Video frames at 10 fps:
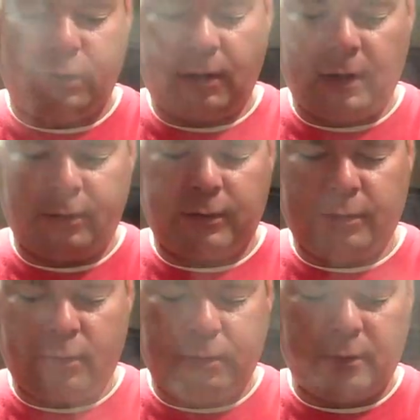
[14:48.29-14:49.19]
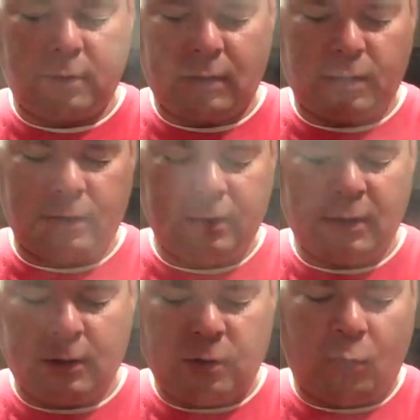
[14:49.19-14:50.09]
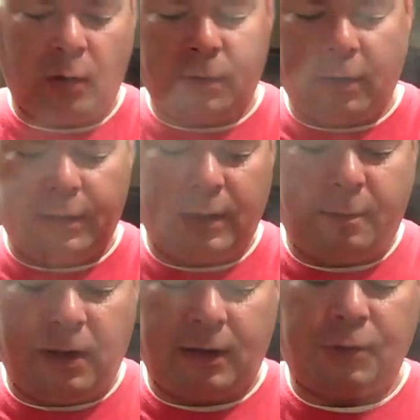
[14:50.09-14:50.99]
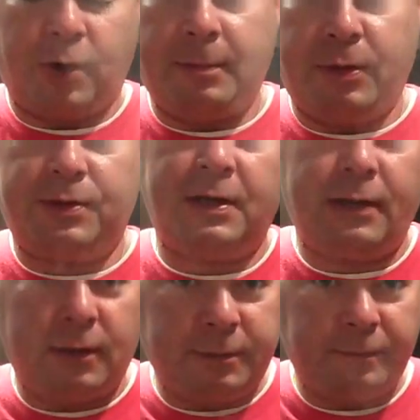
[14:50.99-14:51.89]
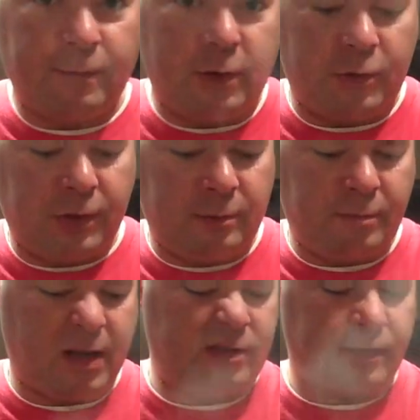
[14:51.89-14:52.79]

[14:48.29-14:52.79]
You can go to Walmart and they make a Trampentina version, about a